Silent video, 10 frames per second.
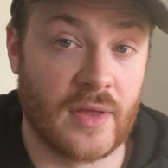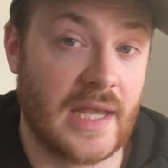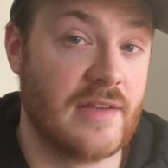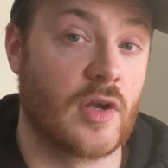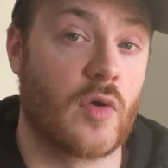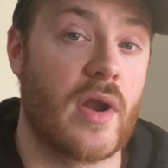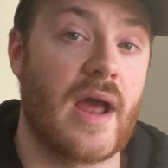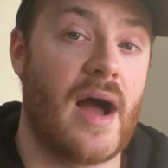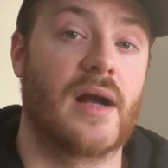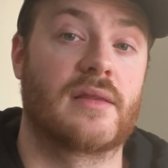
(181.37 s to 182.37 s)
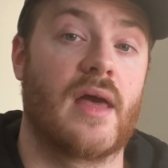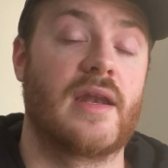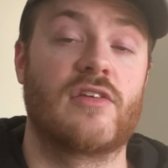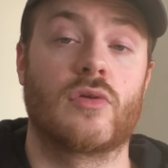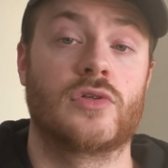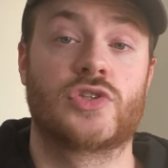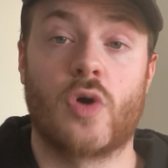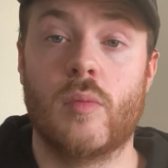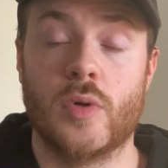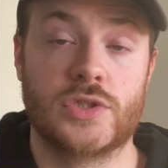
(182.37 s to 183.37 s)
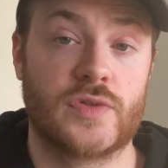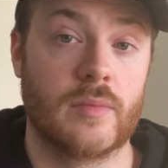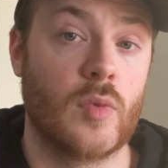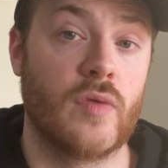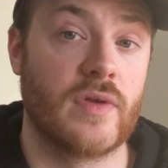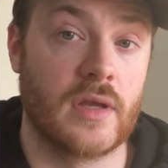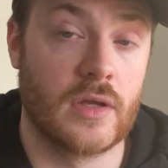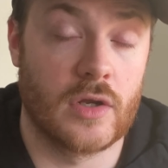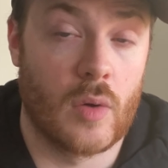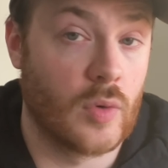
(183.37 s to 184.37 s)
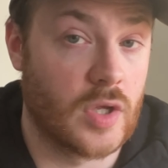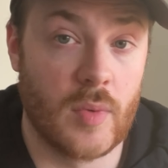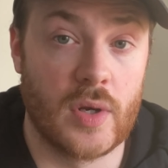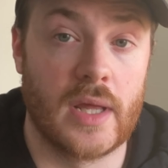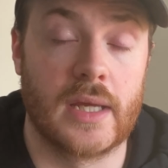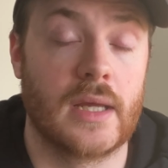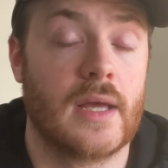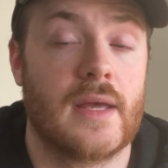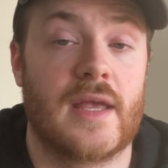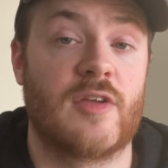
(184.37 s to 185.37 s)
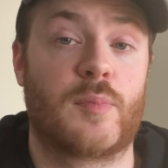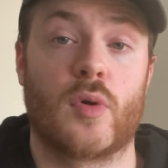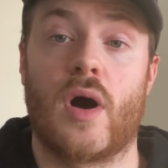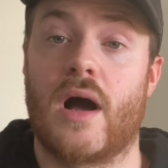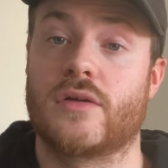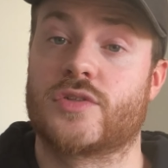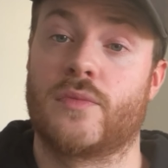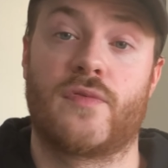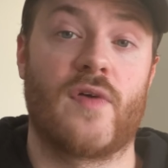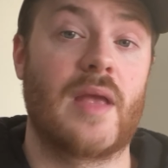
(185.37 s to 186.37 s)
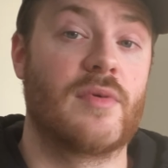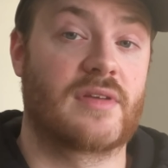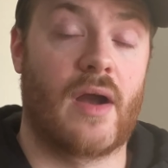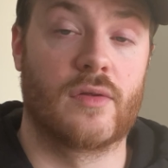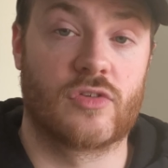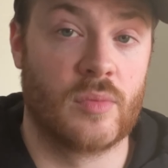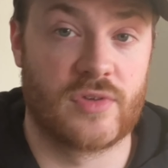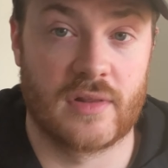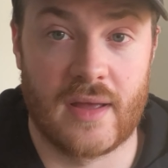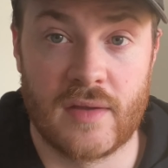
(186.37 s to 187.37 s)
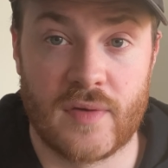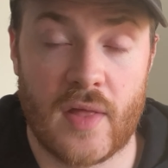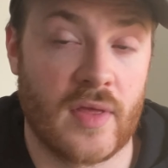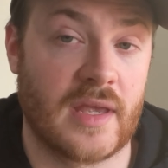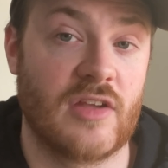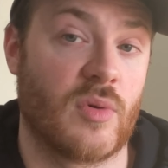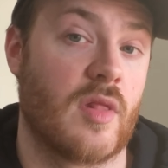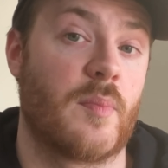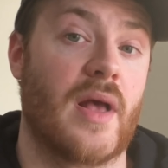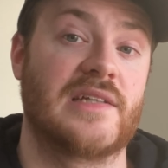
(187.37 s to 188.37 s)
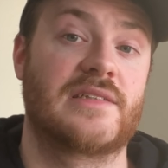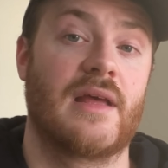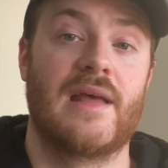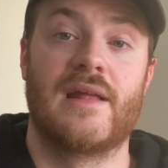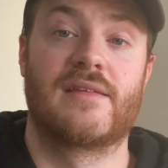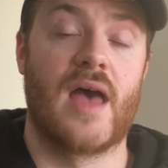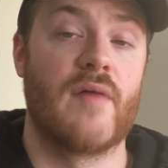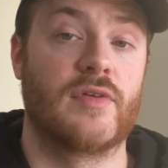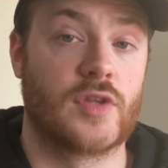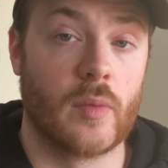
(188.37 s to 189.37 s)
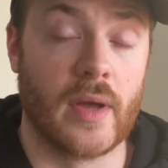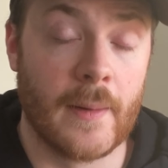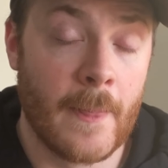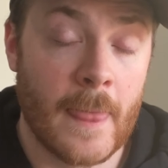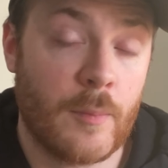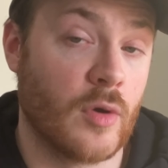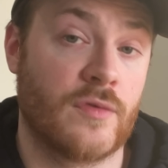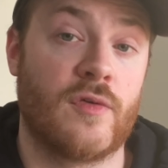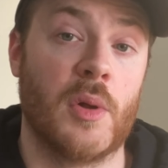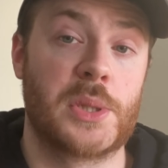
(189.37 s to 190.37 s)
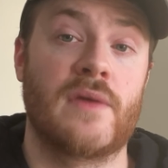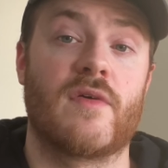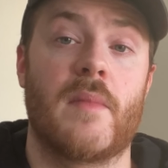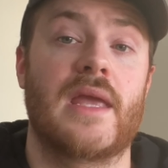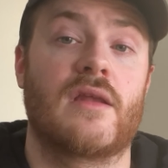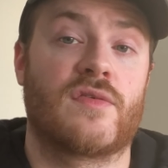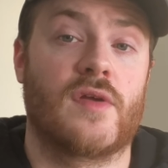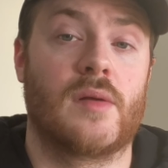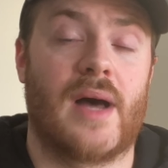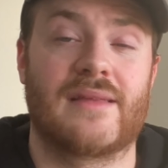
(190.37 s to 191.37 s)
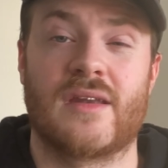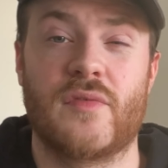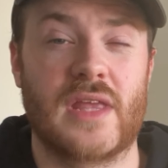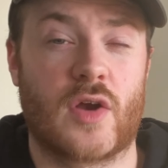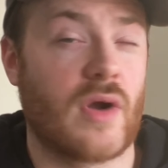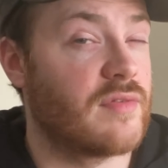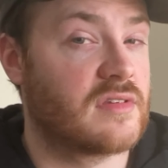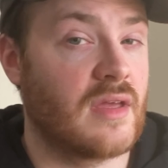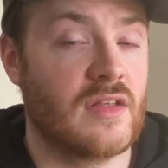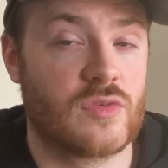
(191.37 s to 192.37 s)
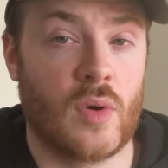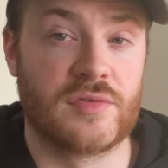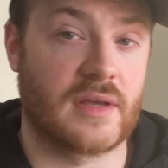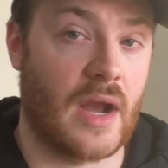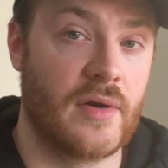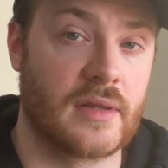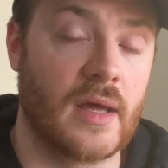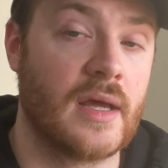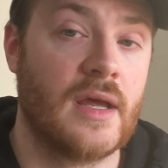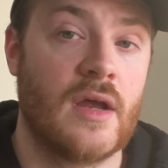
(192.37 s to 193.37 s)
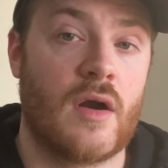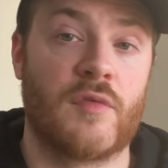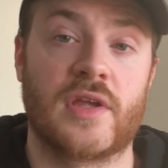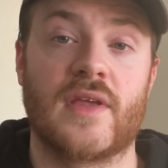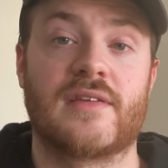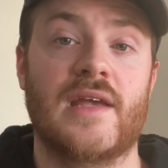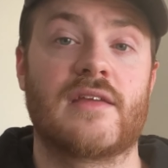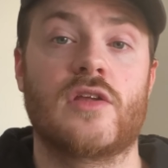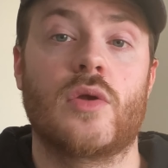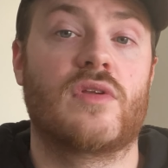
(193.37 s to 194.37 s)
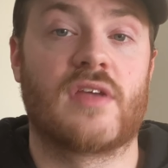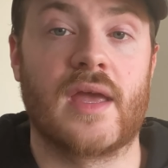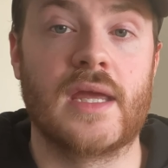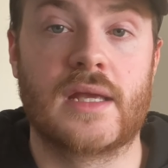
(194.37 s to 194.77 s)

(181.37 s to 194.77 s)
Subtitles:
he's a great actor and he's done so much for the movie, community. He's brought some famous characters come to life and I think he's one of the best to ever do it. But unfortunately for me in this film, I didn't really gravitate towards the character. Obviously, this is a new take